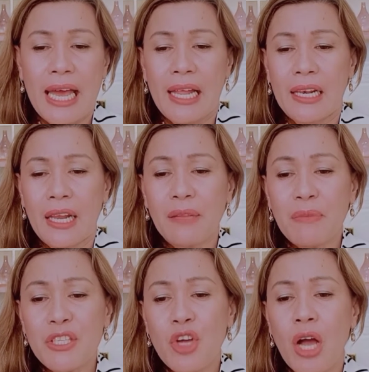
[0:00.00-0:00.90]
Let me
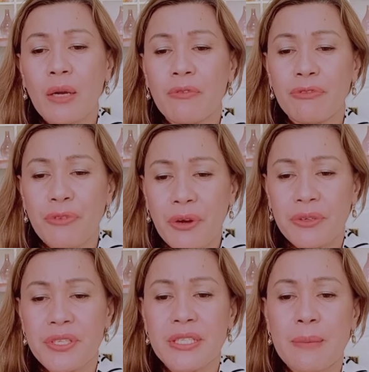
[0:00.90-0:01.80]
talk
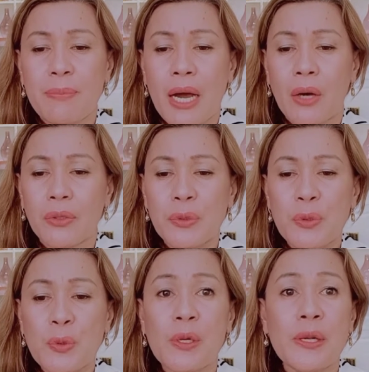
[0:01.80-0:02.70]
first about
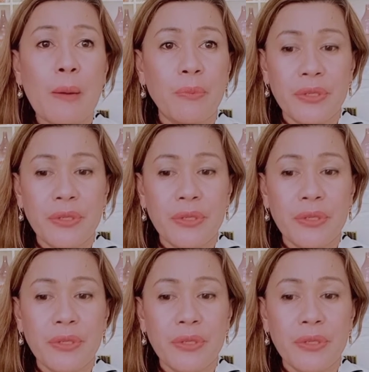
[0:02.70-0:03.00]
rule number